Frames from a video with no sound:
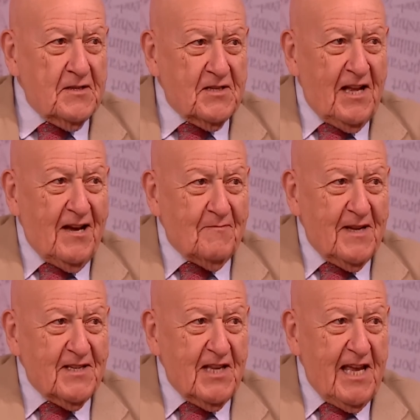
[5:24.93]
start by
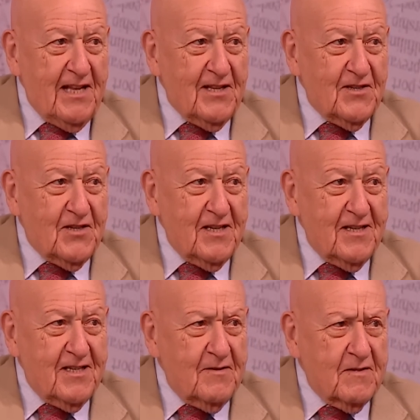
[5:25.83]
saying that
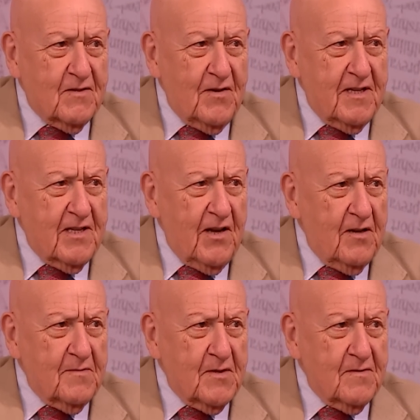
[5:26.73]
she was going to turn
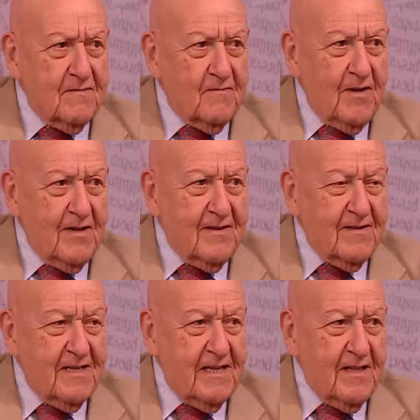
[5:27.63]
up to one of
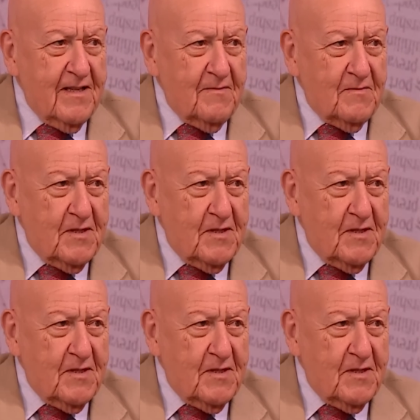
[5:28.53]
either